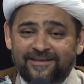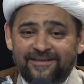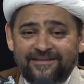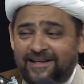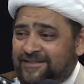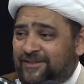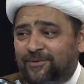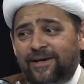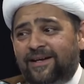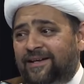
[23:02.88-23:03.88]
That's the
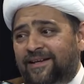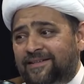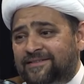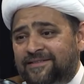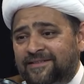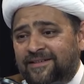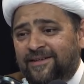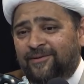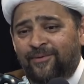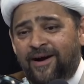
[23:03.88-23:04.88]
way it is.
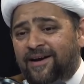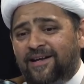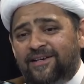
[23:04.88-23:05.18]
Why